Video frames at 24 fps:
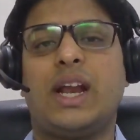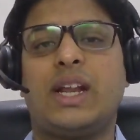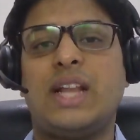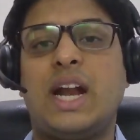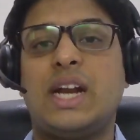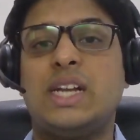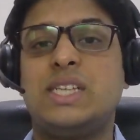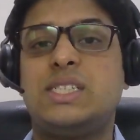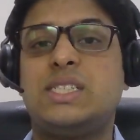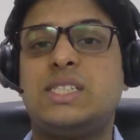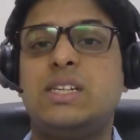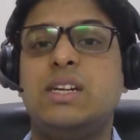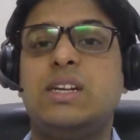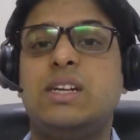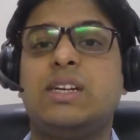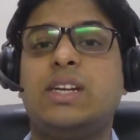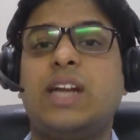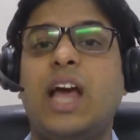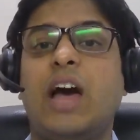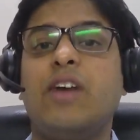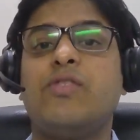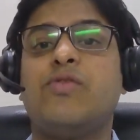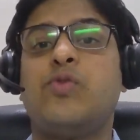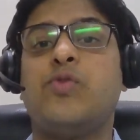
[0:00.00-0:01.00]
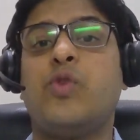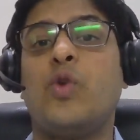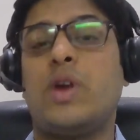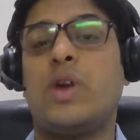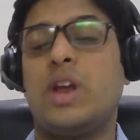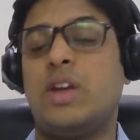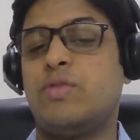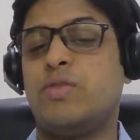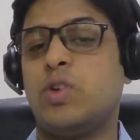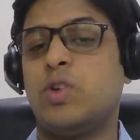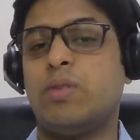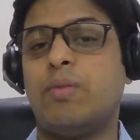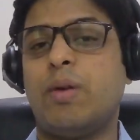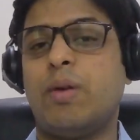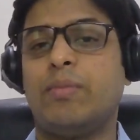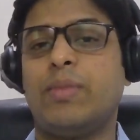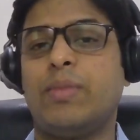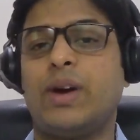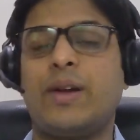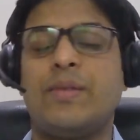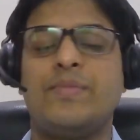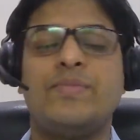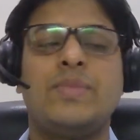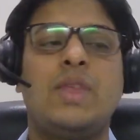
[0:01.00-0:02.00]
That is TAF 4 if you
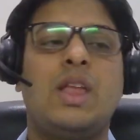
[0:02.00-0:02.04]
remember.